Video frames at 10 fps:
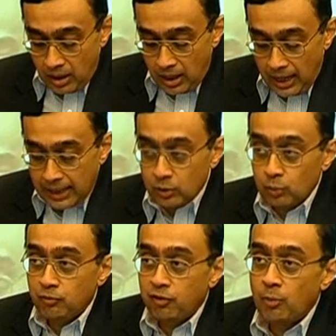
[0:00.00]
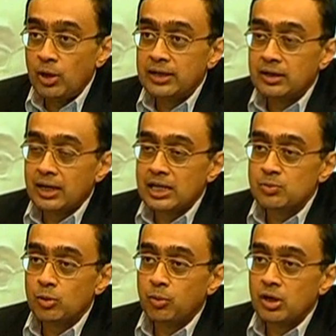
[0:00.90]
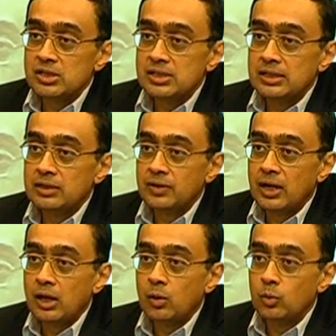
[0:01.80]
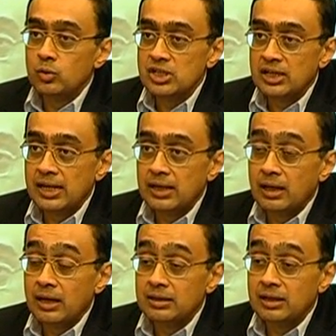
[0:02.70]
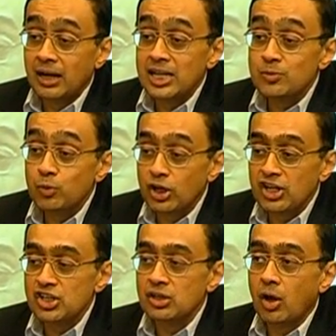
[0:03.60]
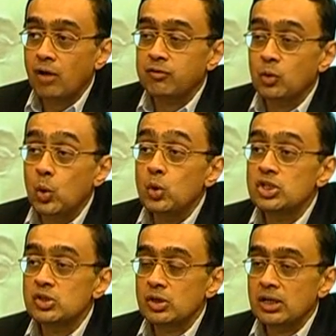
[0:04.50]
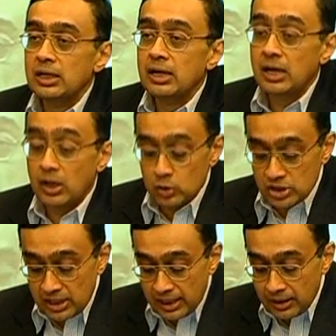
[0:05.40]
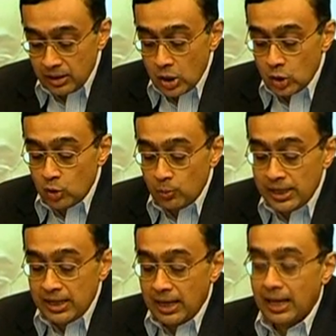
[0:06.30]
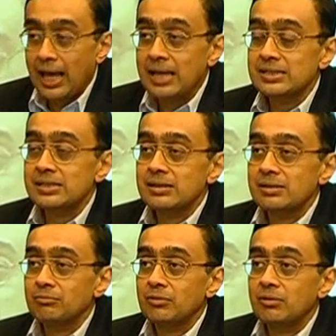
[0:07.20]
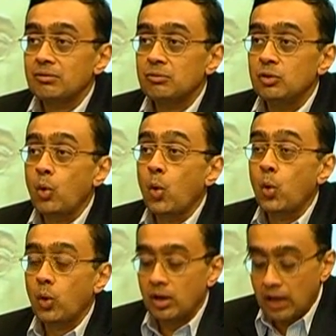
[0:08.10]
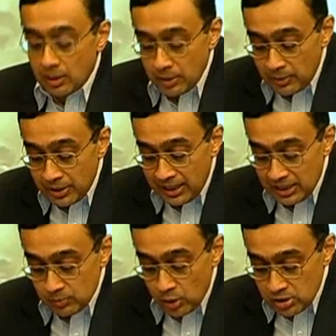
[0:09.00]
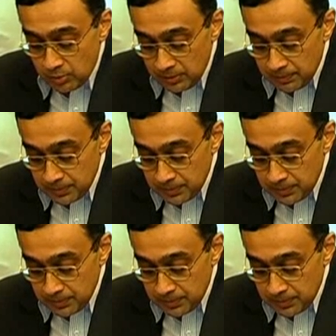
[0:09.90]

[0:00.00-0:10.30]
and to formulate a transport policy that will allow Chennai, the transportation of goods in and around Chennai, to be as low carbon emitting as possible.